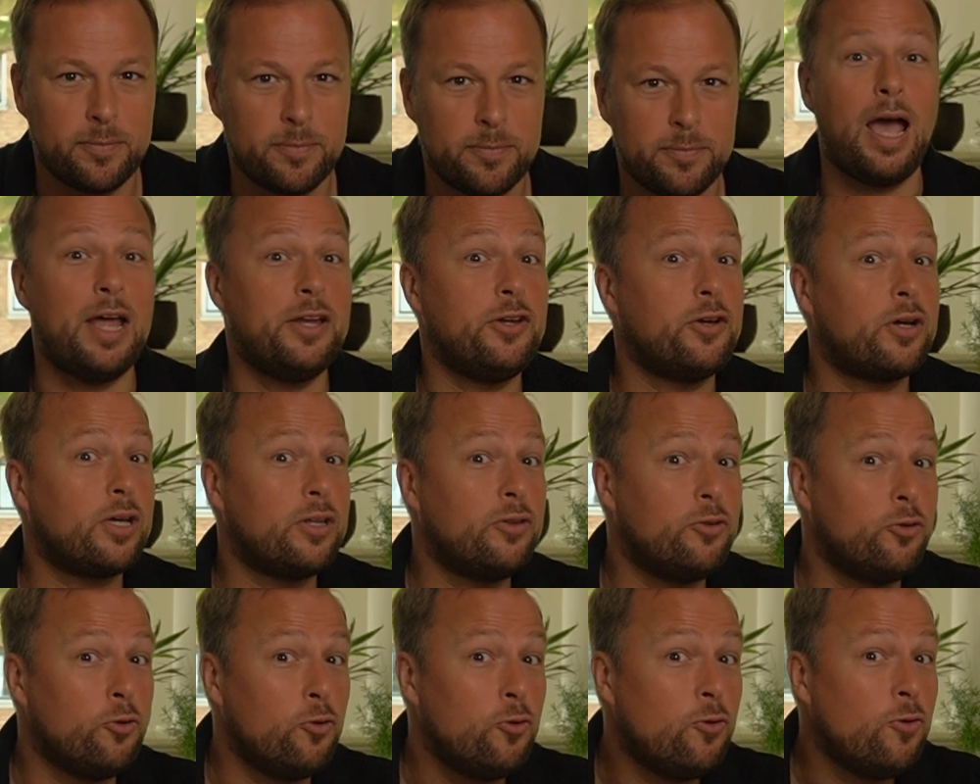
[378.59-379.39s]
And you can
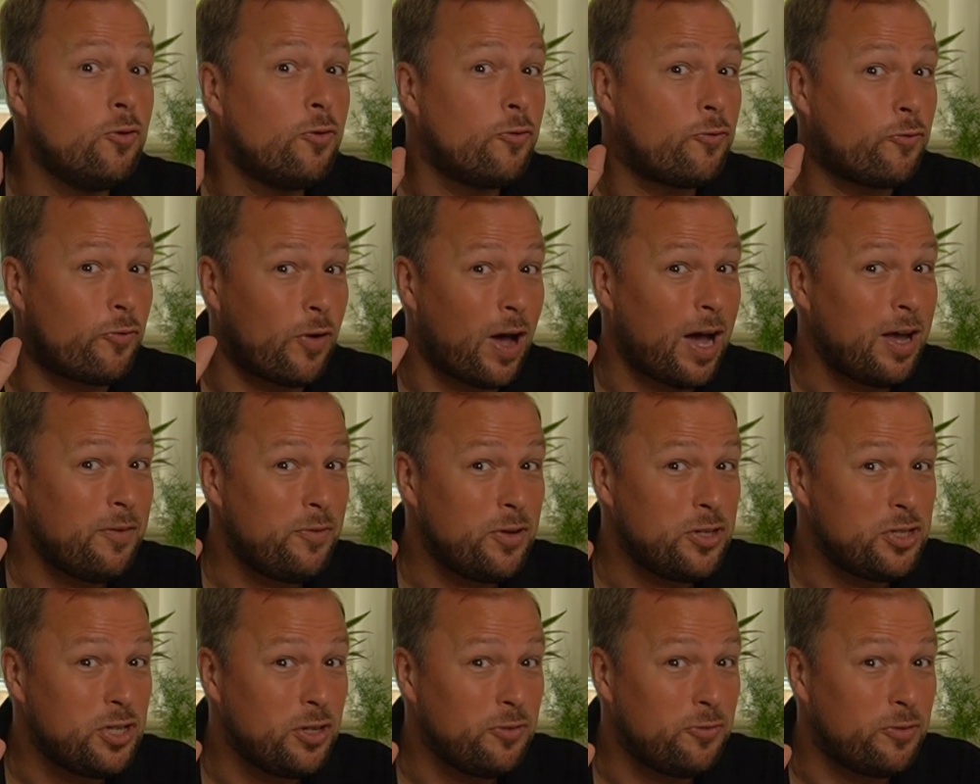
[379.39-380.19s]
do 5
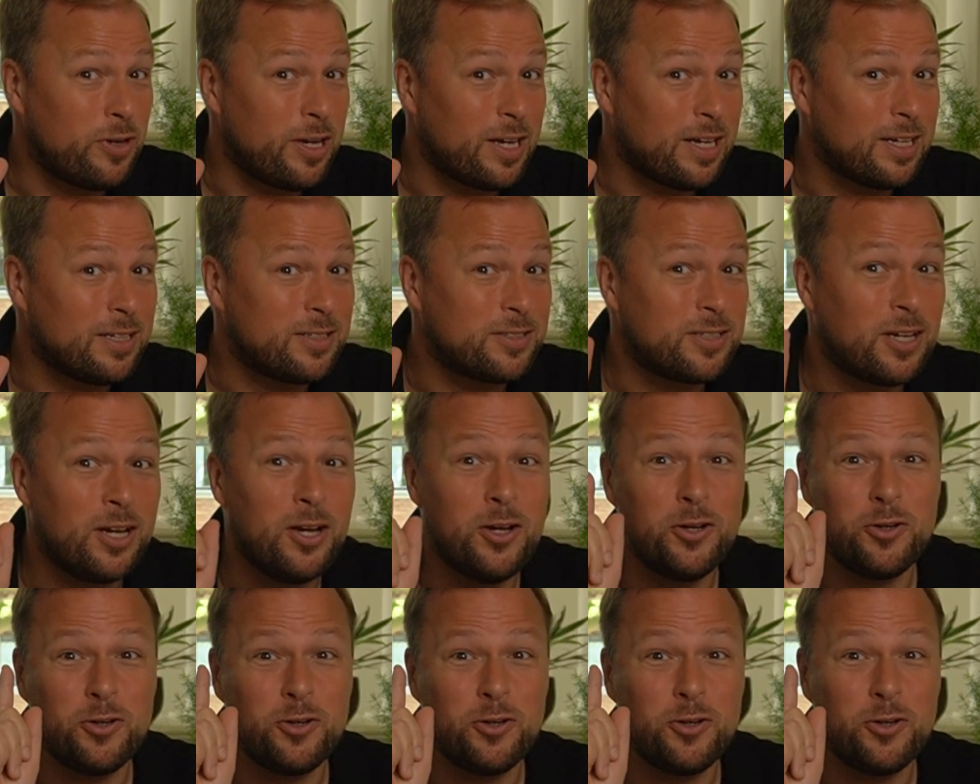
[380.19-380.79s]
easy things